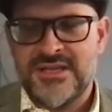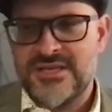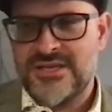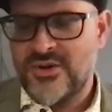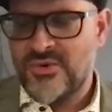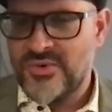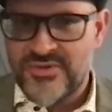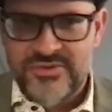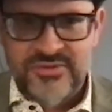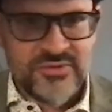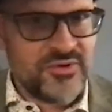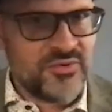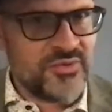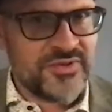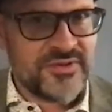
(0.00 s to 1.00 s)
going
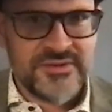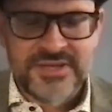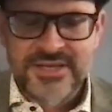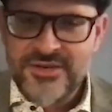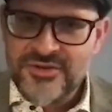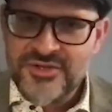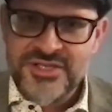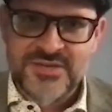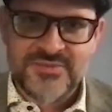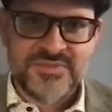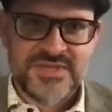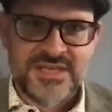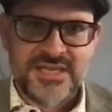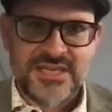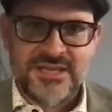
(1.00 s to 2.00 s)
through it with a leadership
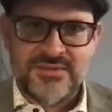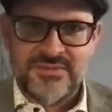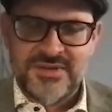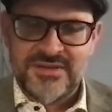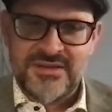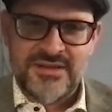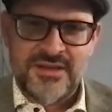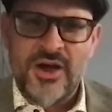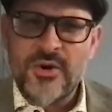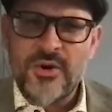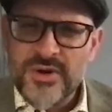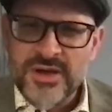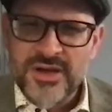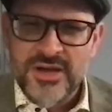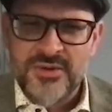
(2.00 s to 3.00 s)
team, and the
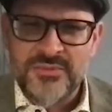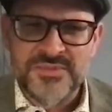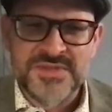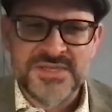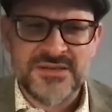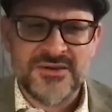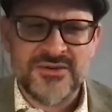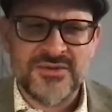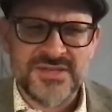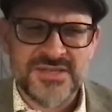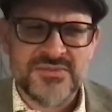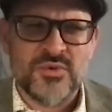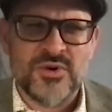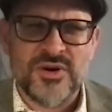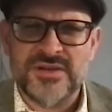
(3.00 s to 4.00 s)
outcomes.
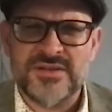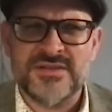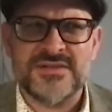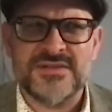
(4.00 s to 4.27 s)
This work